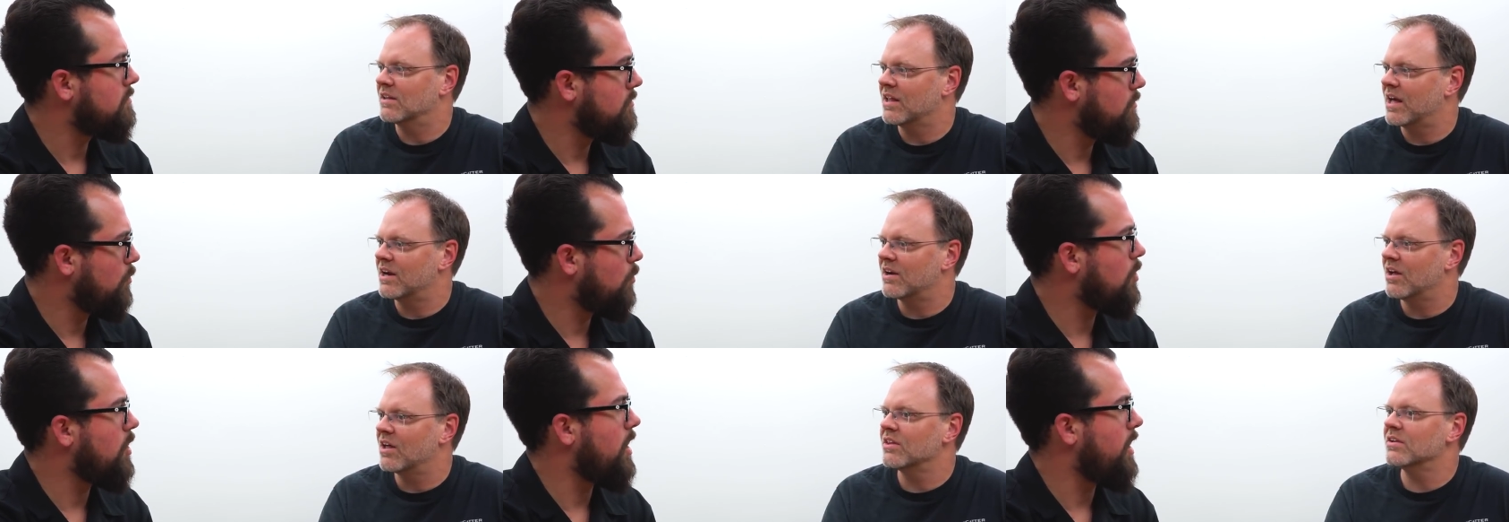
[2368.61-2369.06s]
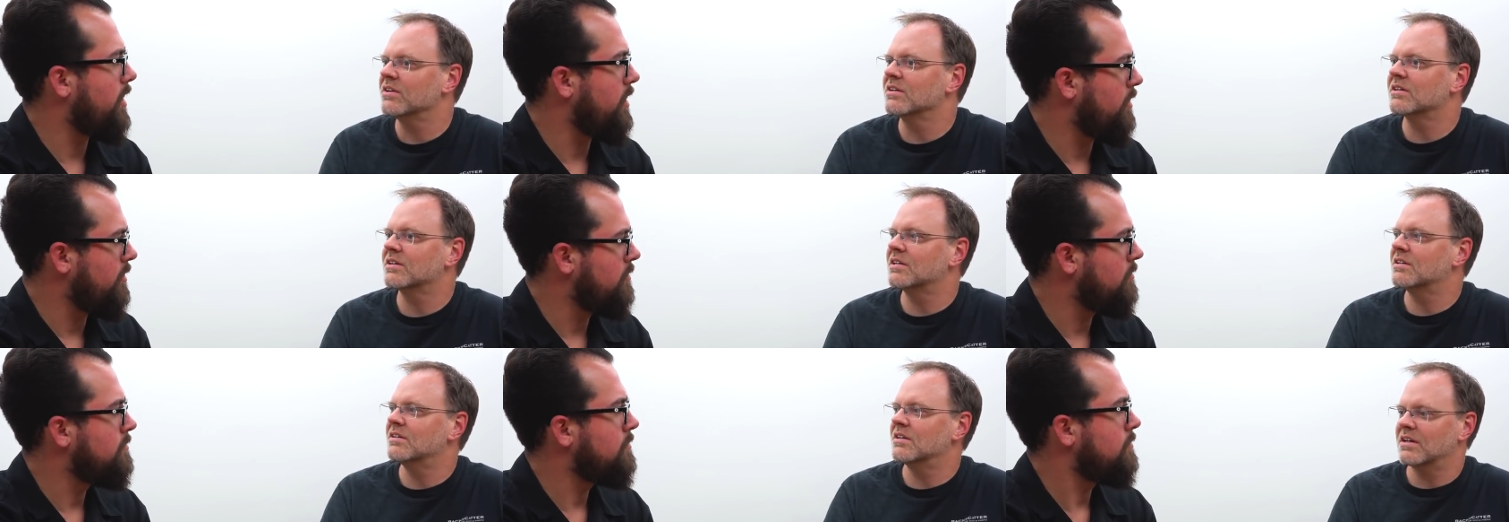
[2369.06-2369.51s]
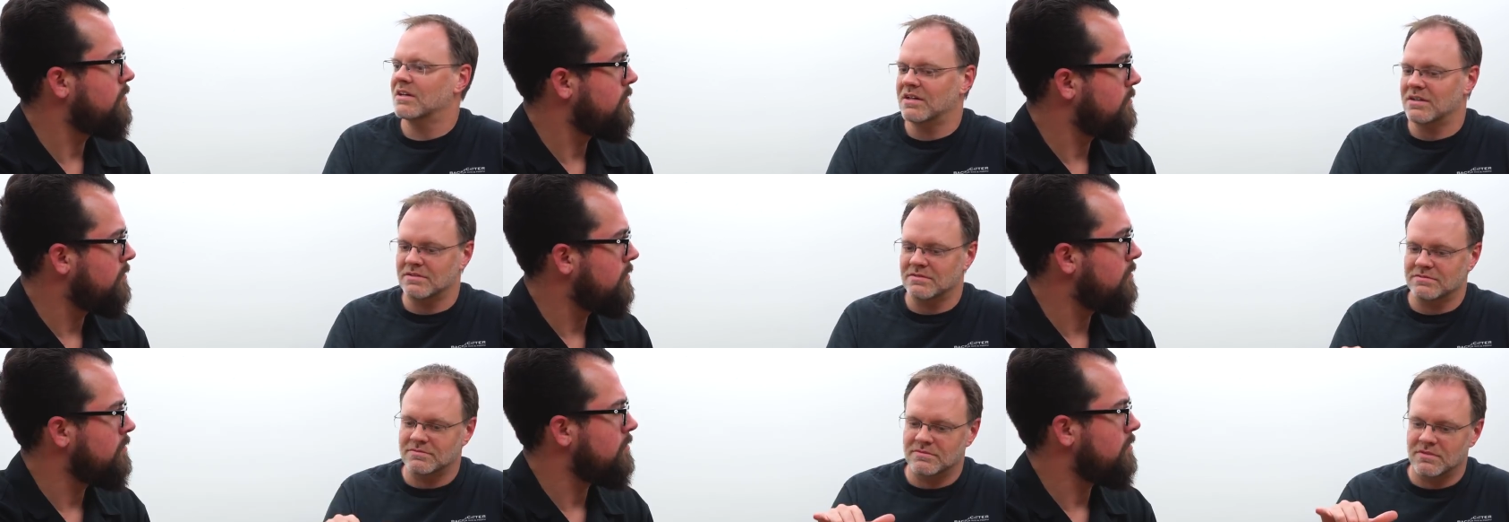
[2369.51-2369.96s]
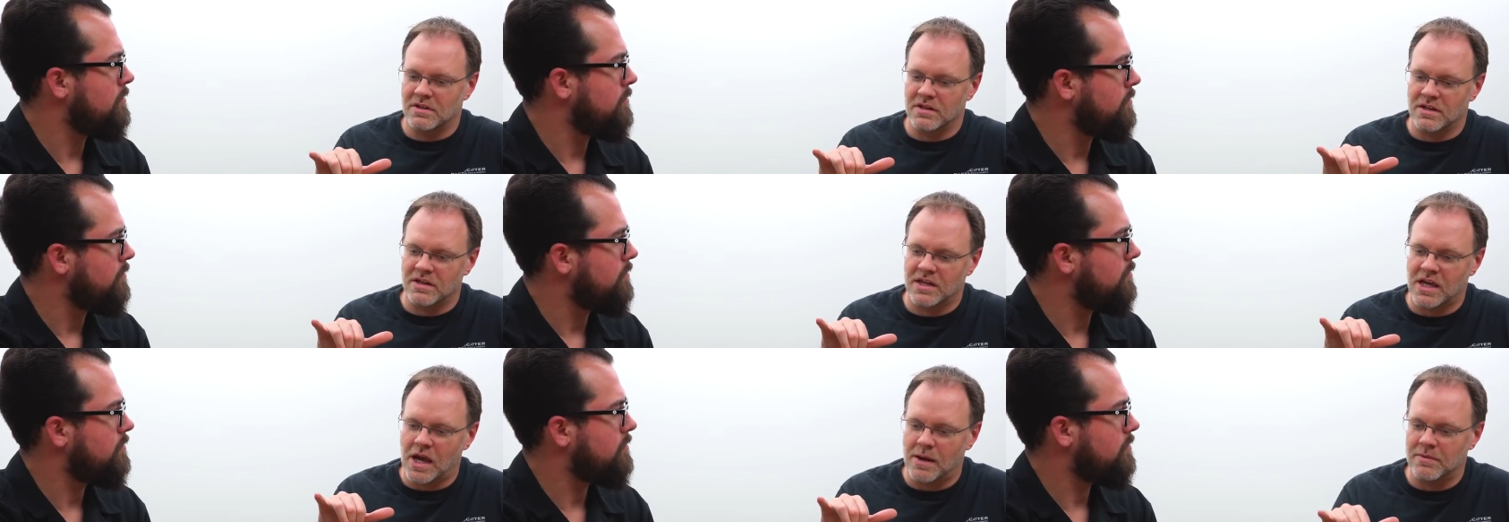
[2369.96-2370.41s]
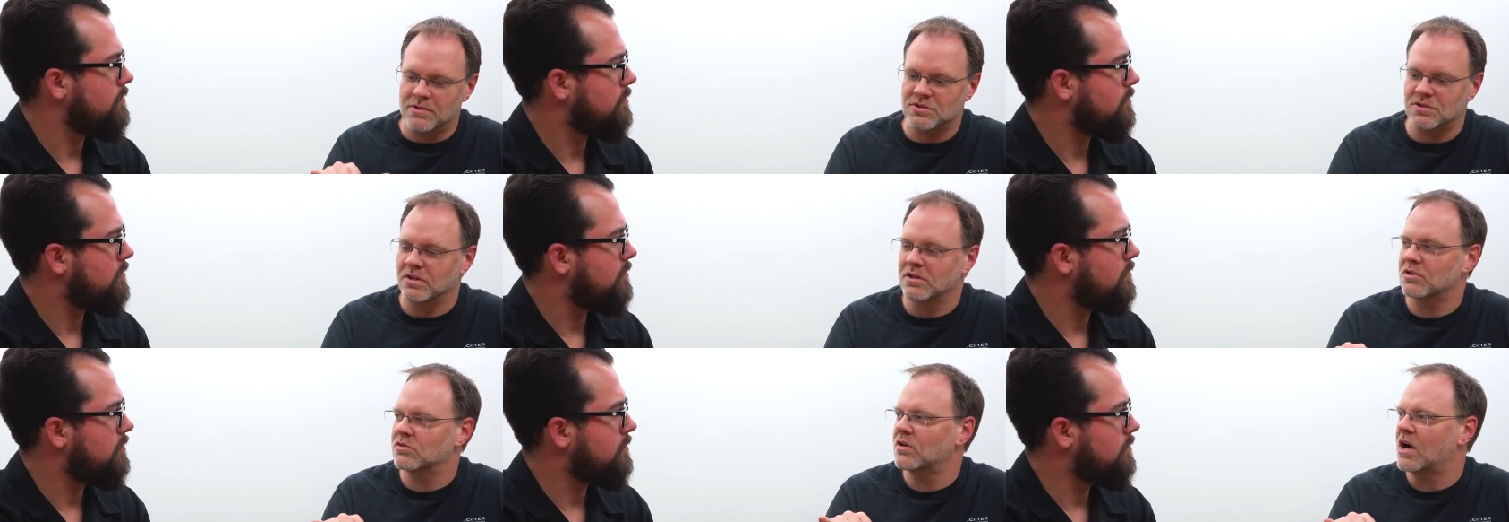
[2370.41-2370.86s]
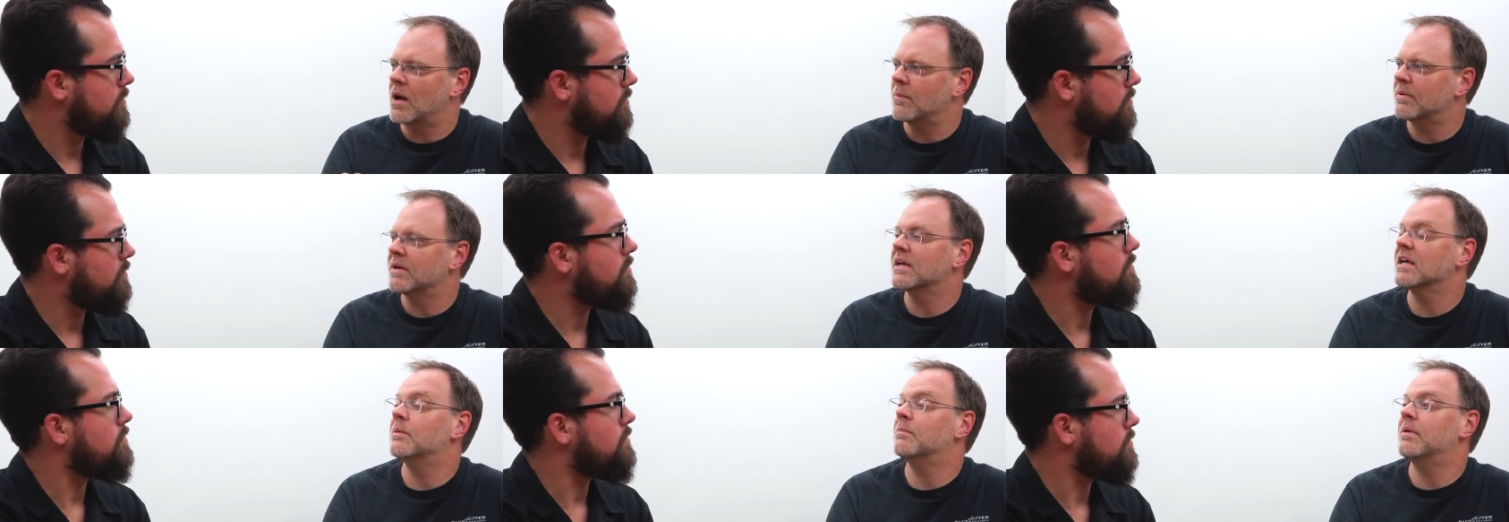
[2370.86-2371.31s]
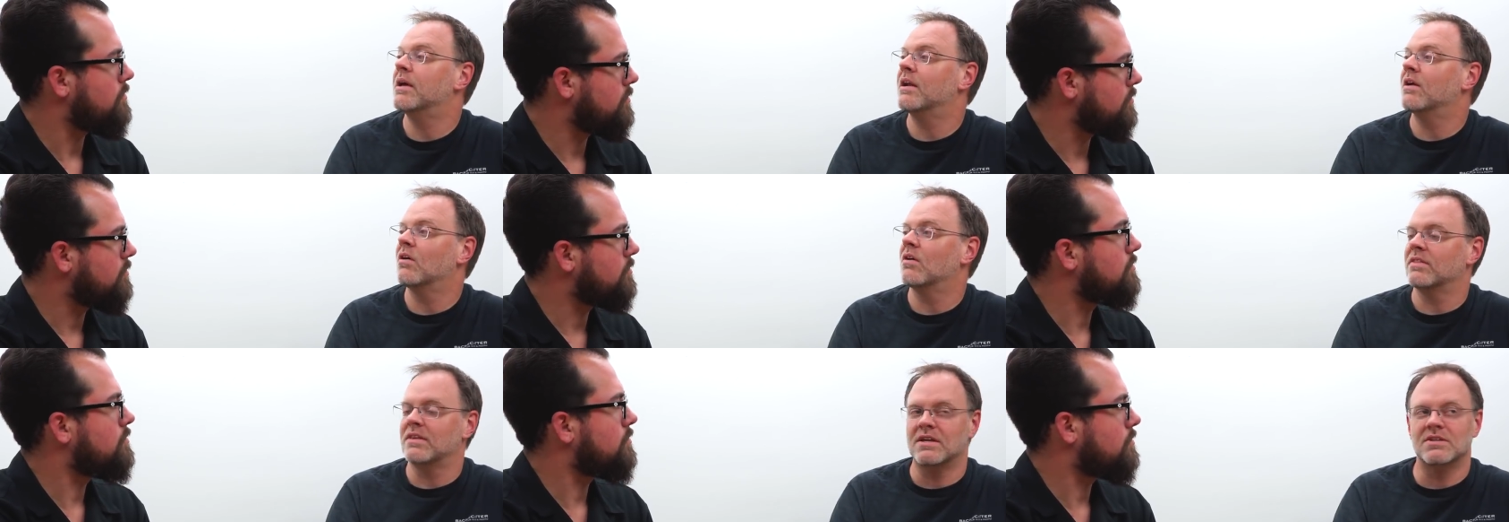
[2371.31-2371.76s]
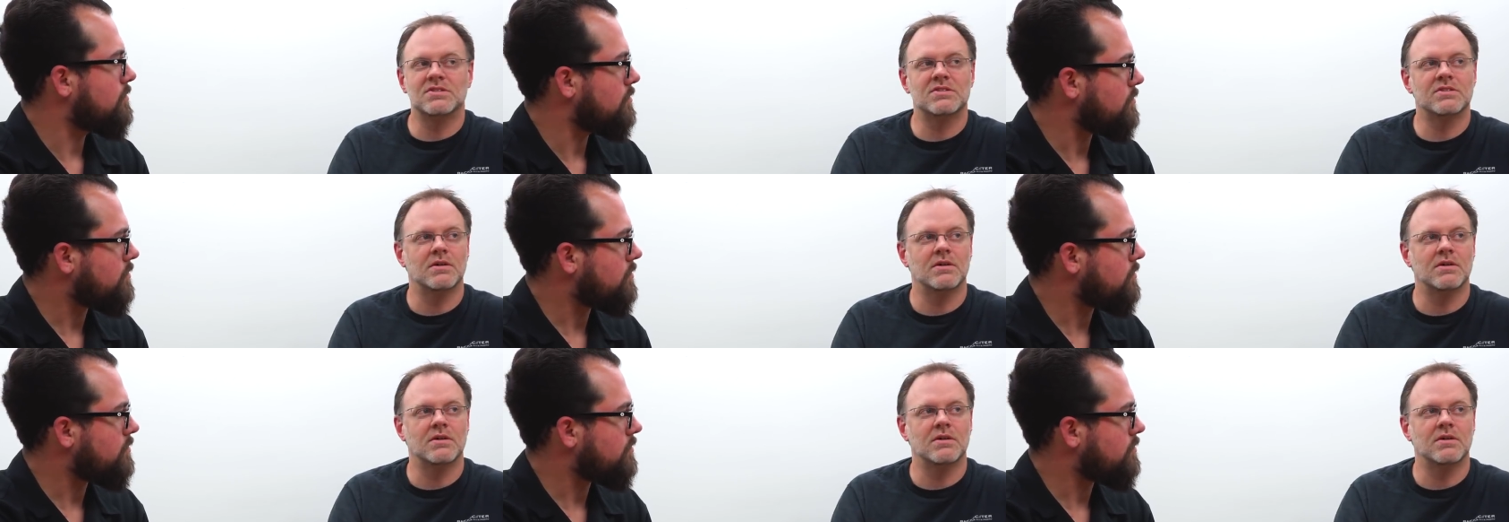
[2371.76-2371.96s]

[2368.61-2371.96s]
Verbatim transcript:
Speaker 1: A lot of right. other uh, uh, cameras are cropping it a bit on this,